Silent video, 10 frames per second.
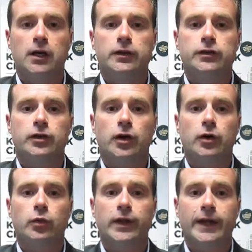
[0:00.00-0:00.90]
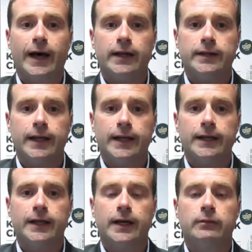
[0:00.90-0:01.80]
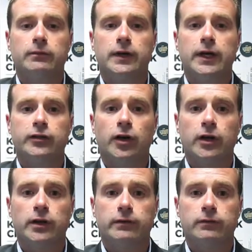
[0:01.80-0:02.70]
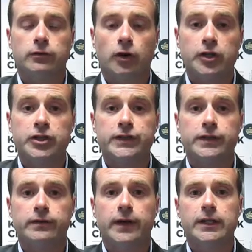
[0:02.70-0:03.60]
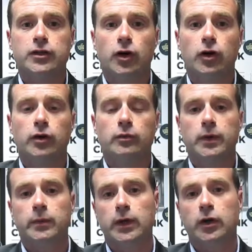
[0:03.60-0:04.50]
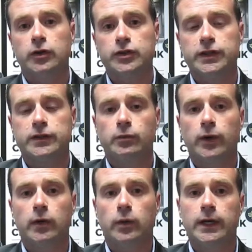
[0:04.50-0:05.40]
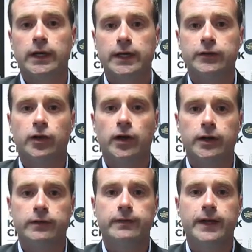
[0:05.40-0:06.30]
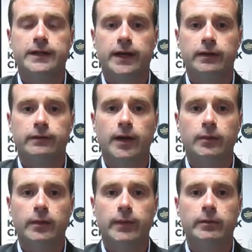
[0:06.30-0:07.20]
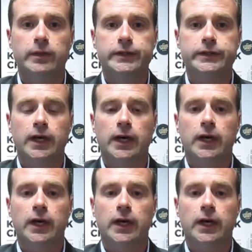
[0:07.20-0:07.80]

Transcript: So without that income, it's going to not just affect her, but because she's a breadwinner, it is going to affect other family members.